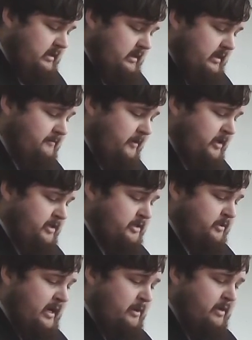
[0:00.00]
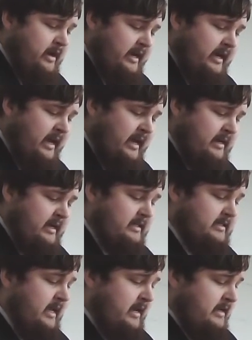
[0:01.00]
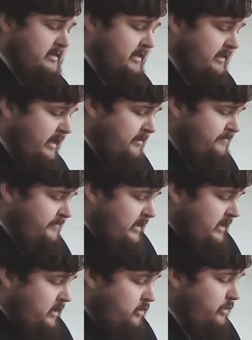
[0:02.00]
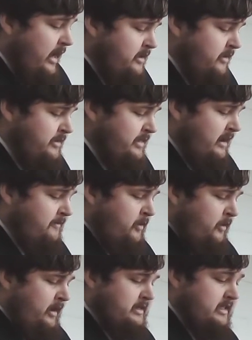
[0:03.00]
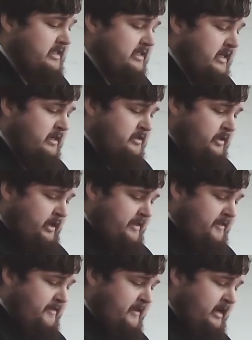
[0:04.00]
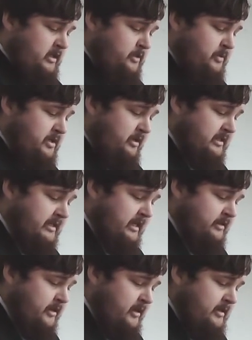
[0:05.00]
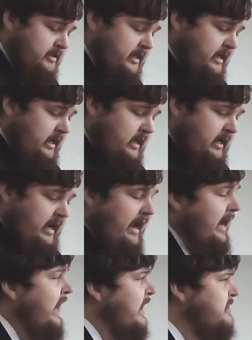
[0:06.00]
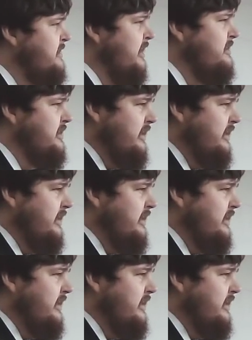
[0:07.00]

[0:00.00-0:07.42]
In verse 21 again, he said unto them, Render therefore unto Caesar the things which are Caesar's, and unto